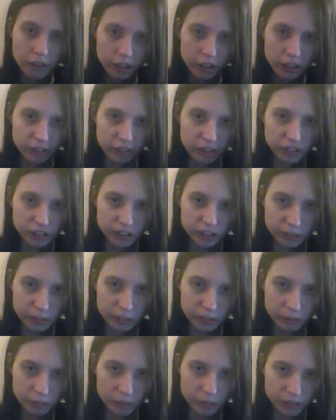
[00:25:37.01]
there was this,
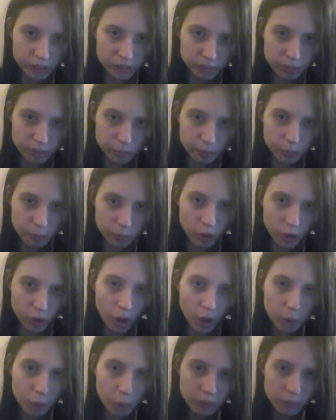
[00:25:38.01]
it was
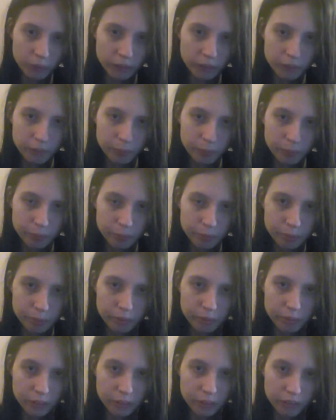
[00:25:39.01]
glowing,
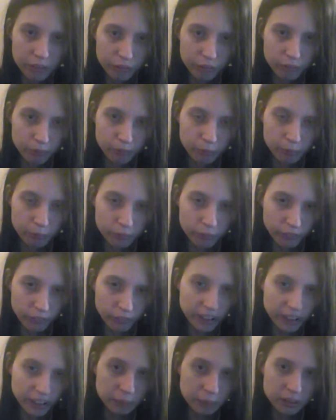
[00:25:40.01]

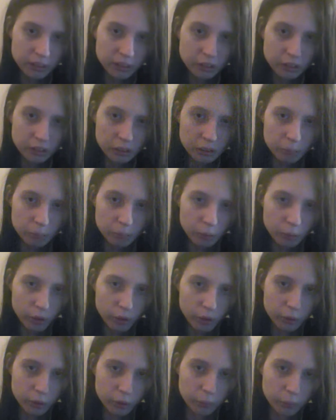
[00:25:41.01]
flaming
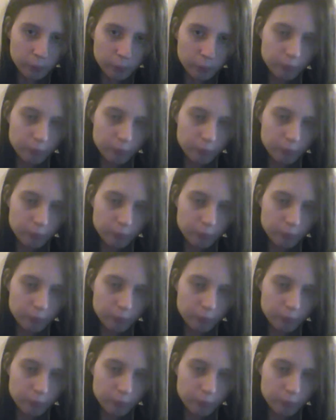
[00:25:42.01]
blue.